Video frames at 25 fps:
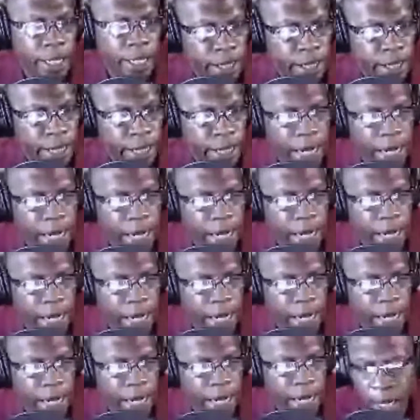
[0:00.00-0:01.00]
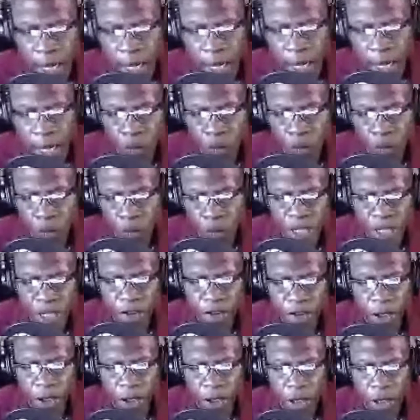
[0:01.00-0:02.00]
Yeah, we
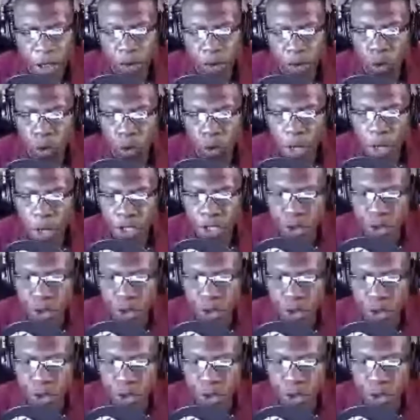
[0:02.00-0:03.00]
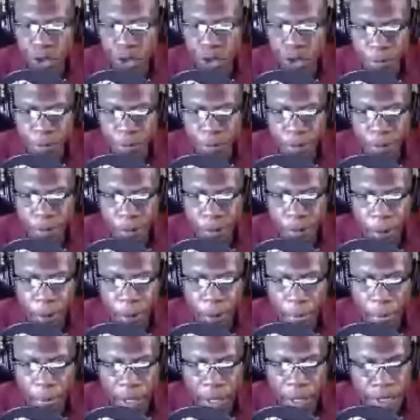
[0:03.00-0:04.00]
definitely want to
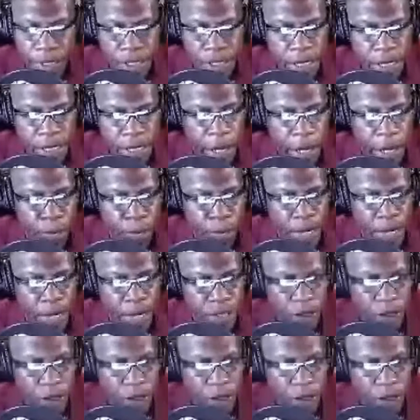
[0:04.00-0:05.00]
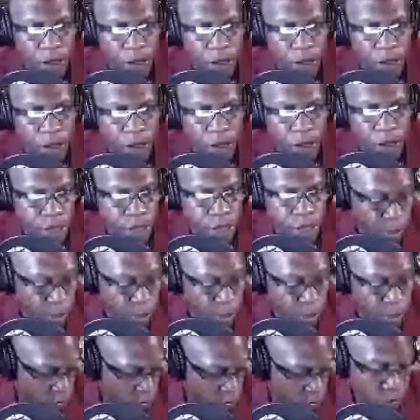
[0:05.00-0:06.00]
stay abreast on what's
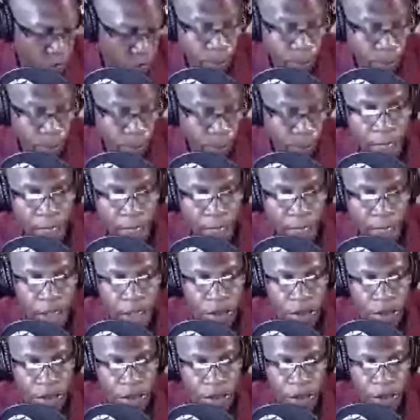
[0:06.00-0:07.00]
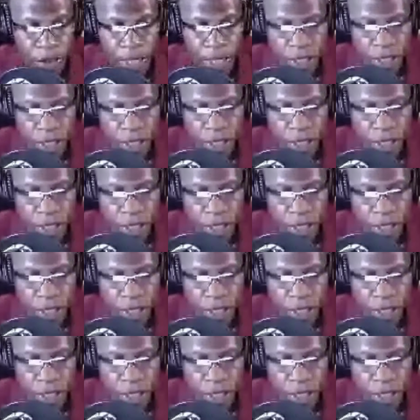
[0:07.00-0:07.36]
going on in politics with us.